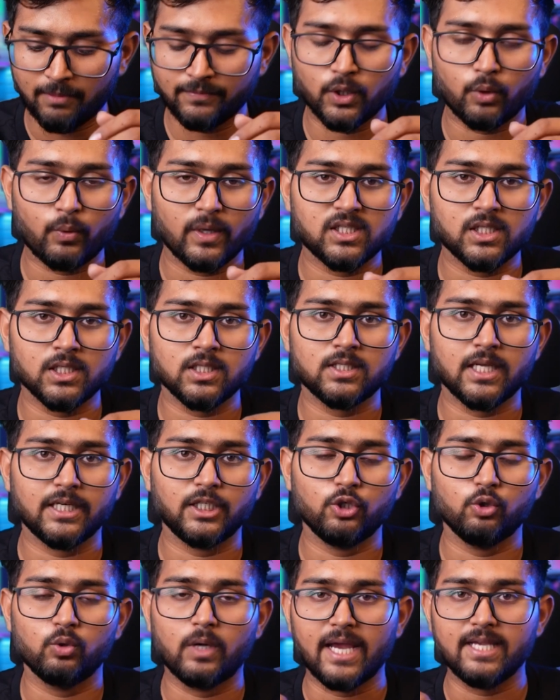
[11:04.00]
of the questions that
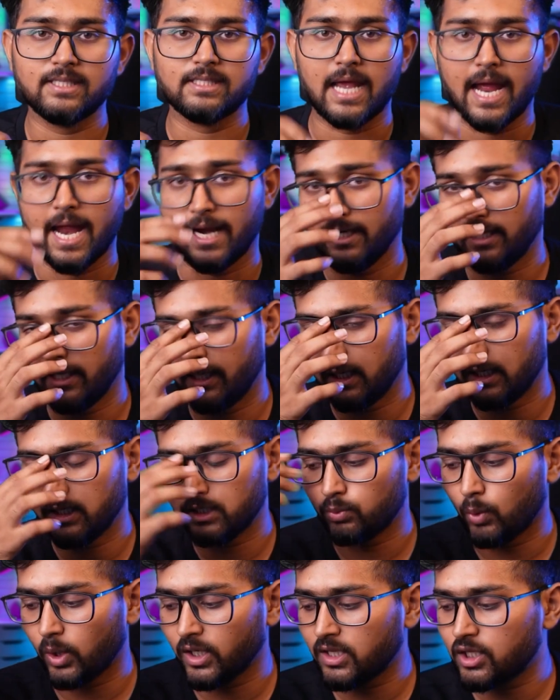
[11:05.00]
you guys had
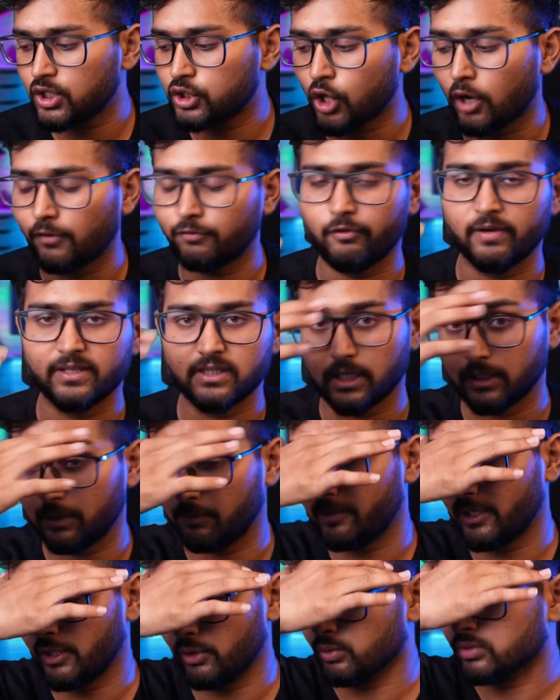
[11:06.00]
is, what are the softwares that
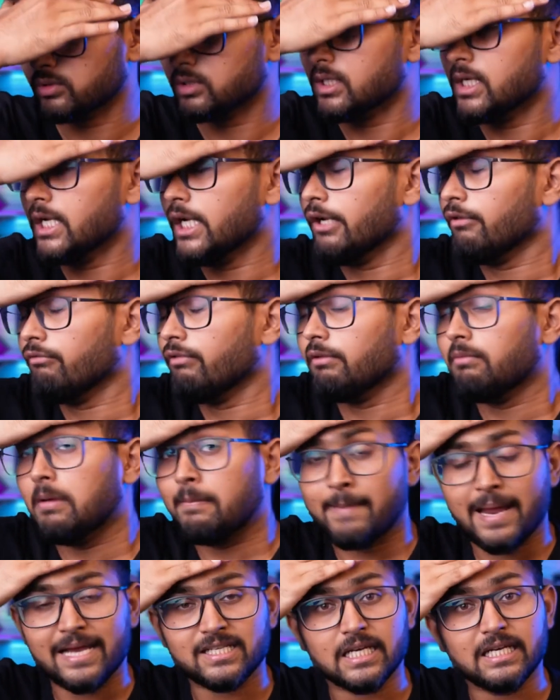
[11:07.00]
we use? We'll be
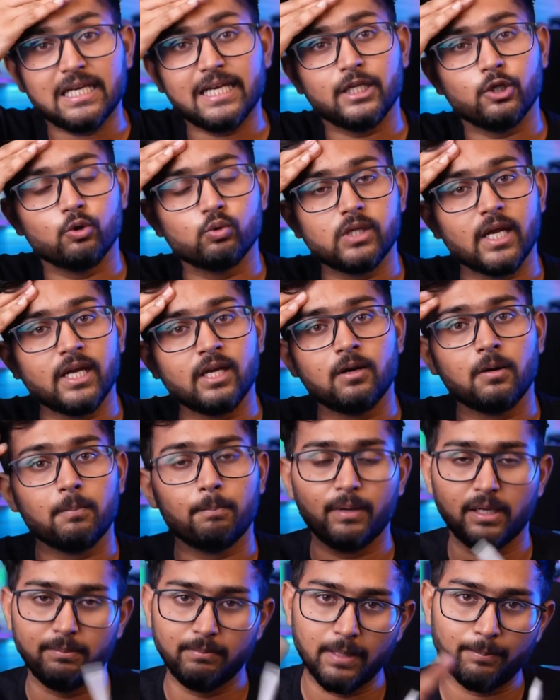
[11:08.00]
majorly using
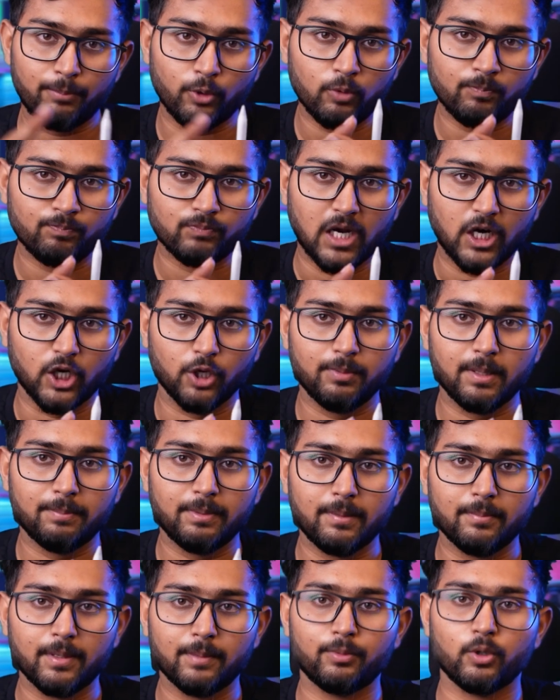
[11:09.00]
Premiere Pro, Adobe
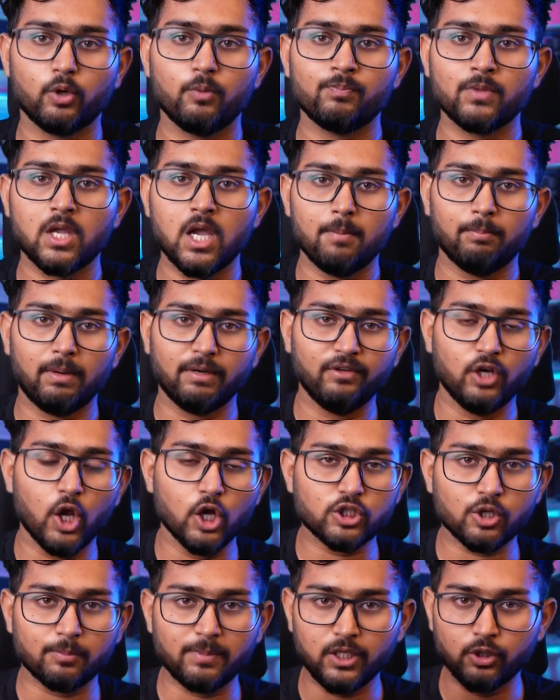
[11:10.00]
Premiere Pro, but we'll
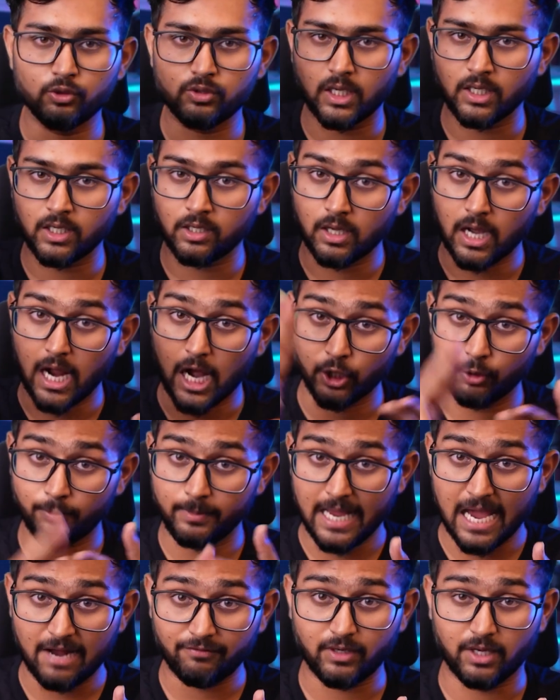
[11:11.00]
also be using
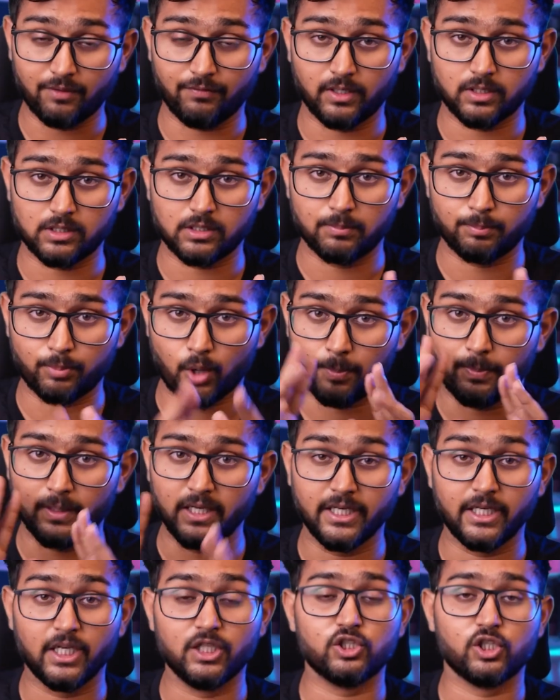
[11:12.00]
Adobe After Effects,
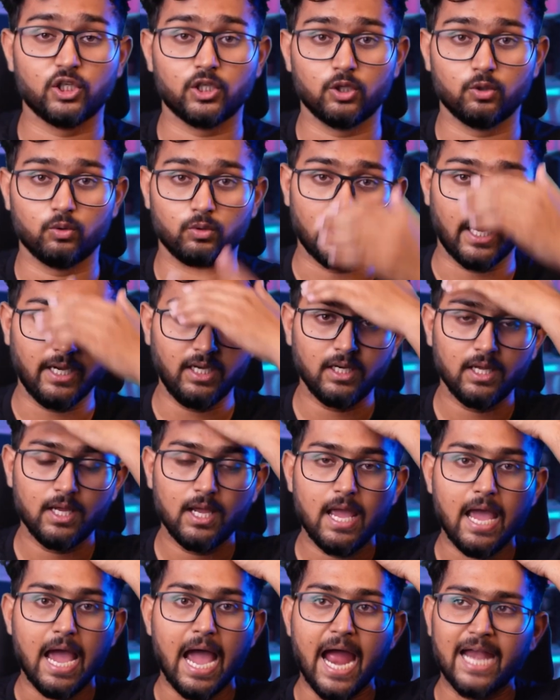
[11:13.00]
properly teaching you, right?
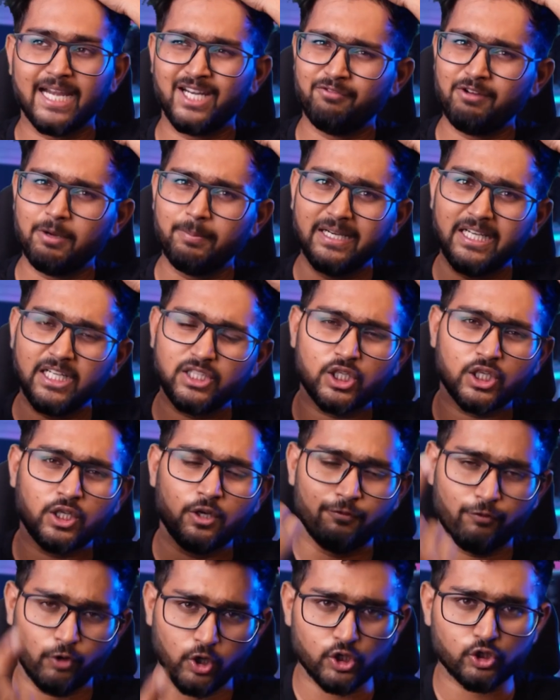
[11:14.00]
And we'll be teaching
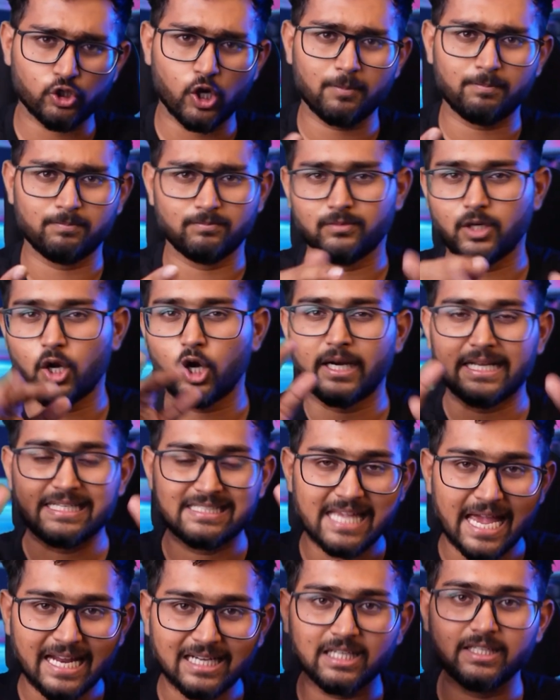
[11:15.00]
you Photoshop, not
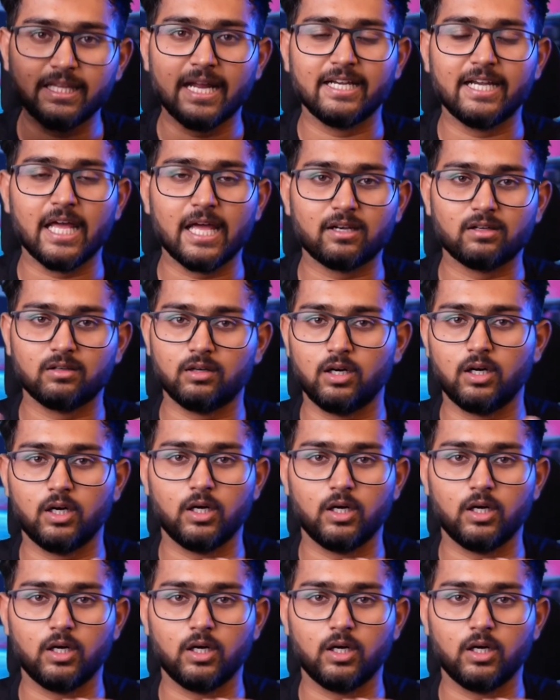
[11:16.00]
exactly the entire